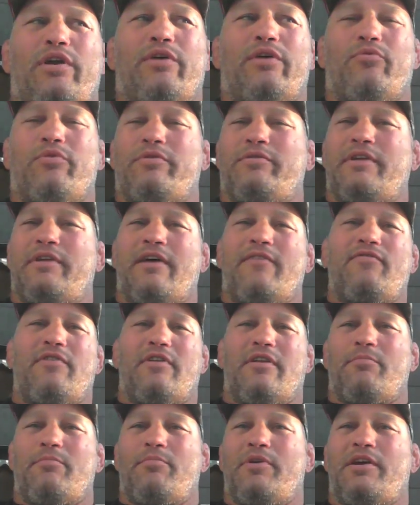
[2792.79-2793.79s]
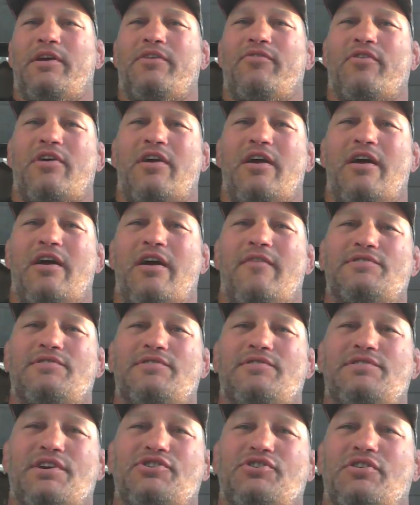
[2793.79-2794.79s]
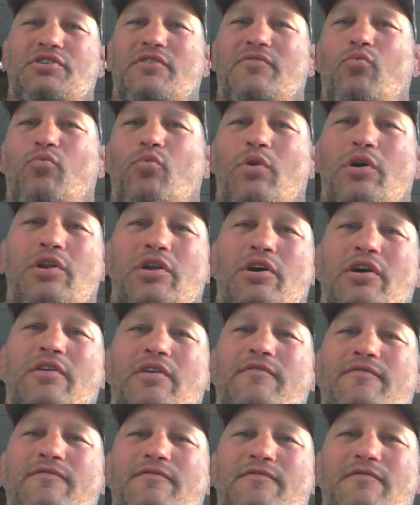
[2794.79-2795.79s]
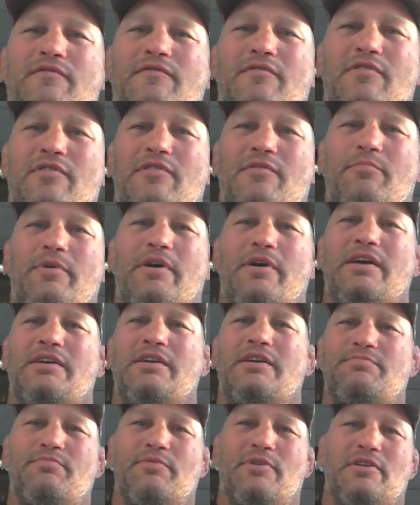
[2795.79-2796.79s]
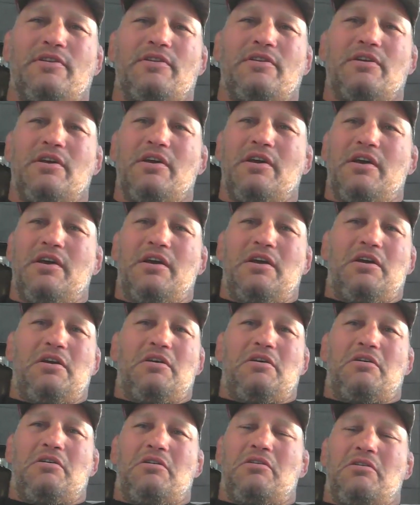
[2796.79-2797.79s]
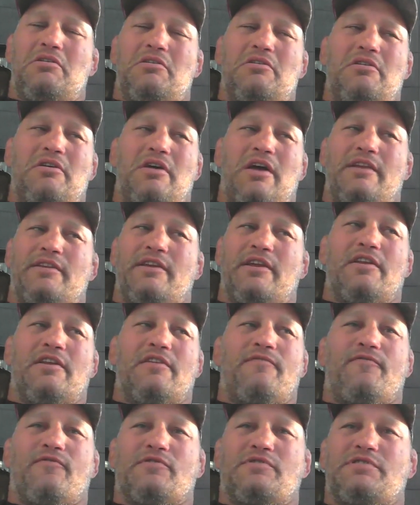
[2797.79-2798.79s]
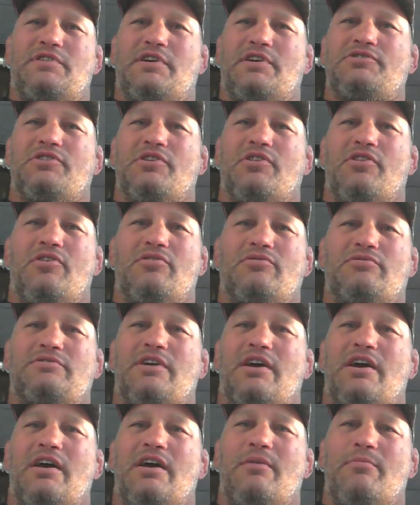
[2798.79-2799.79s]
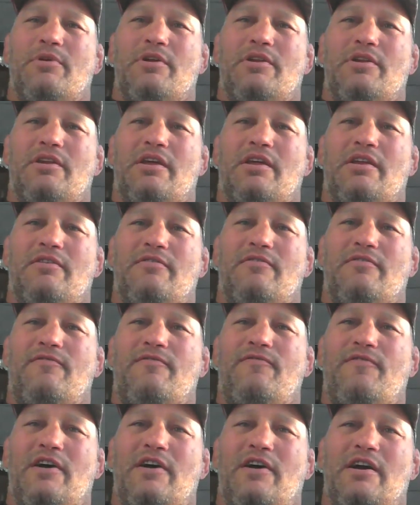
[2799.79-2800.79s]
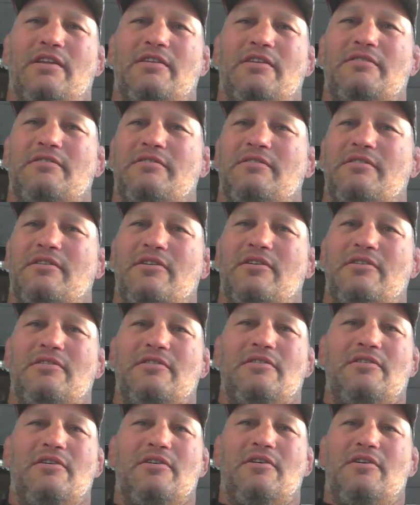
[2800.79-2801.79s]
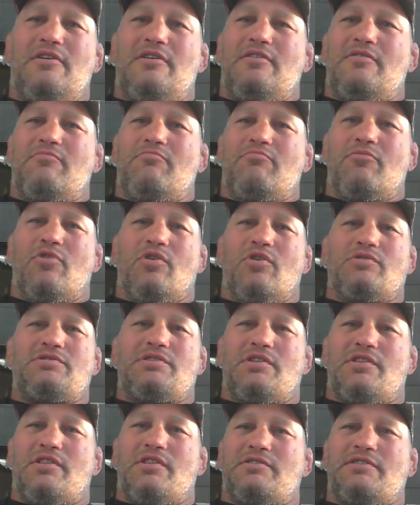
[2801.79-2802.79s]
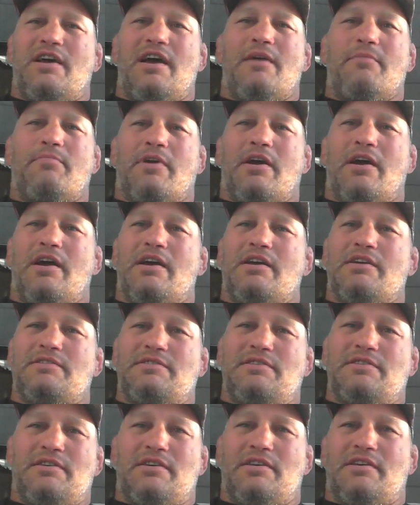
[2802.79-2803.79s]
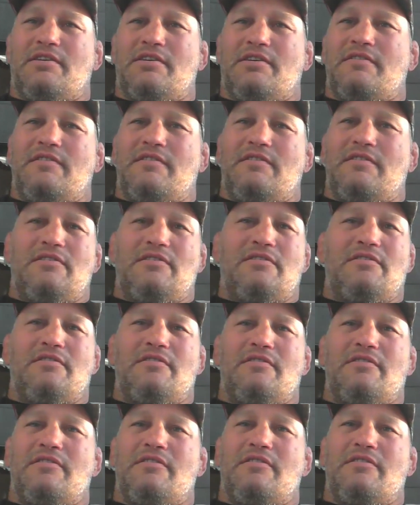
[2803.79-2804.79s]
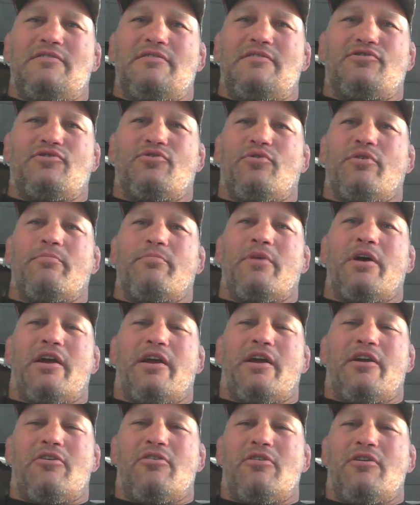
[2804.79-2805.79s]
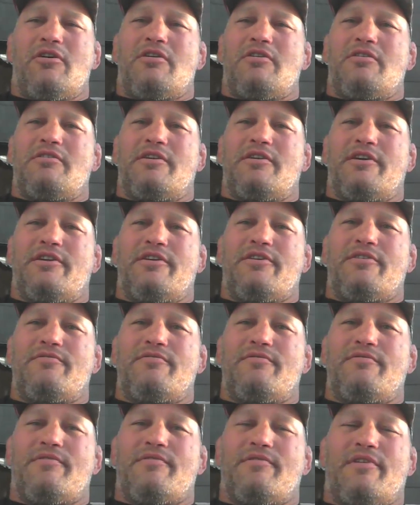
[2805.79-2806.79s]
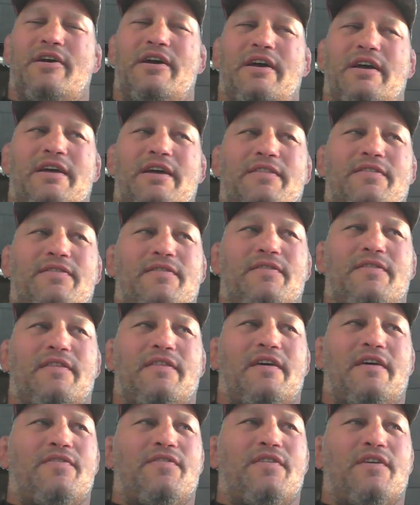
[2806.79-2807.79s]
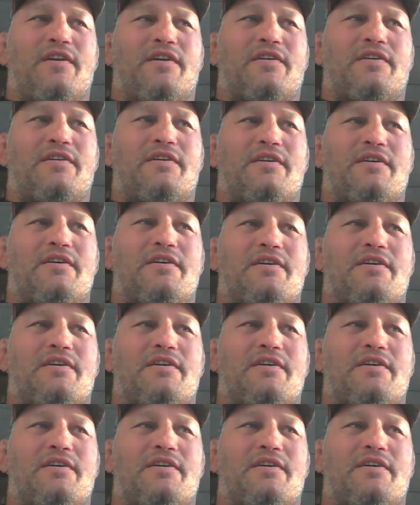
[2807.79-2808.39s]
it would definitely be in the conversation of one of the best, but I did it for such a long time and fought most of the top guys during my era. You know, I think